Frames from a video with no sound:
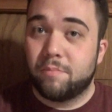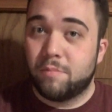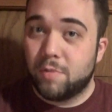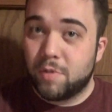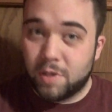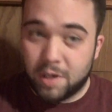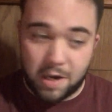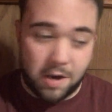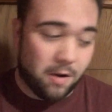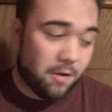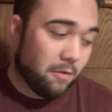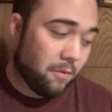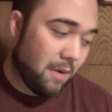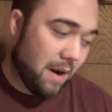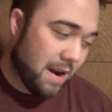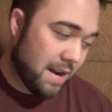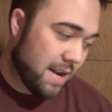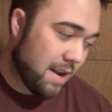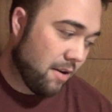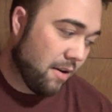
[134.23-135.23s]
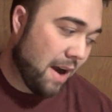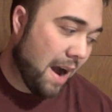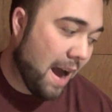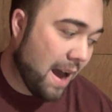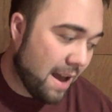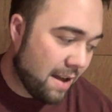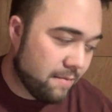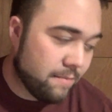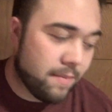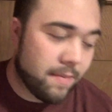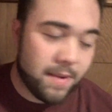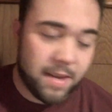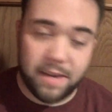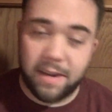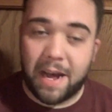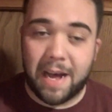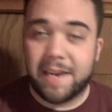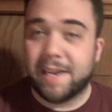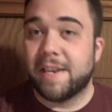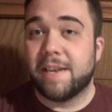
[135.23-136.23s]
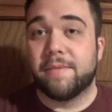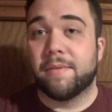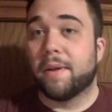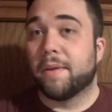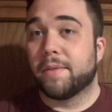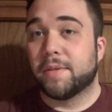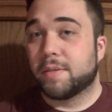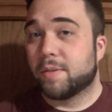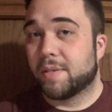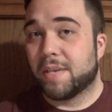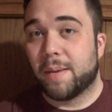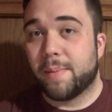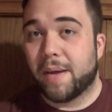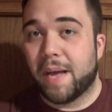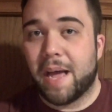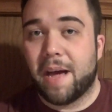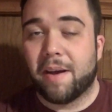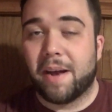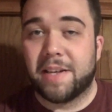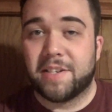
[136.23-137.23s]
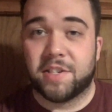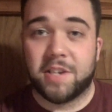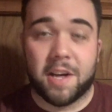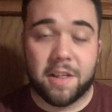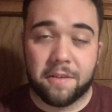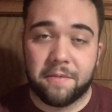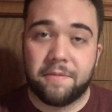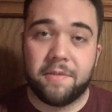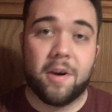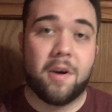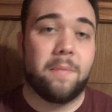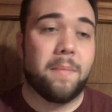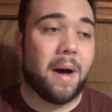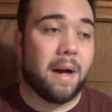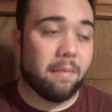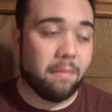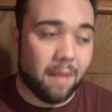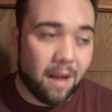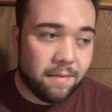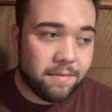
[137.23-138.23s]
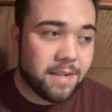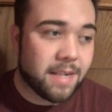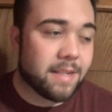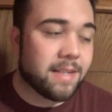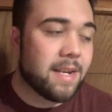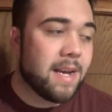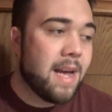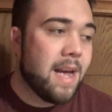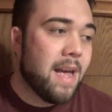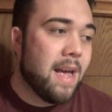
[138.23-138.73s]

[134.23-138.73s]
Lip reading: to own right here. I didn't even know this was coming out. I saw the film. I loved it.